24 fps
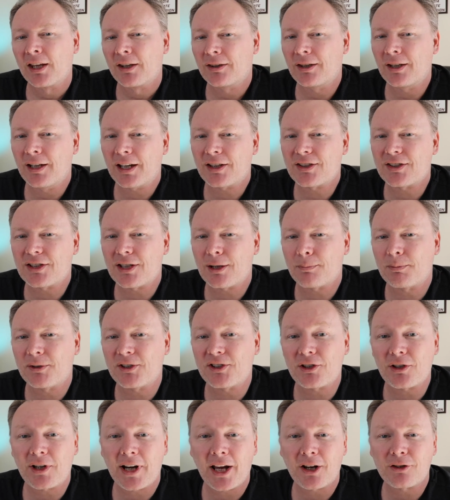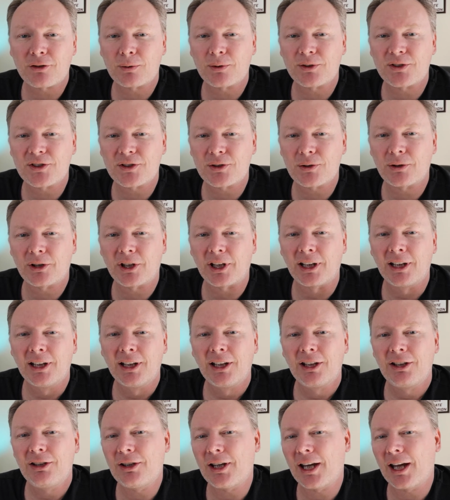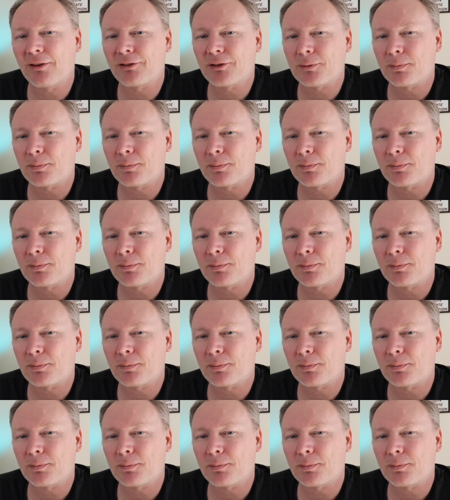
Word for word: The next step is your actual story. You have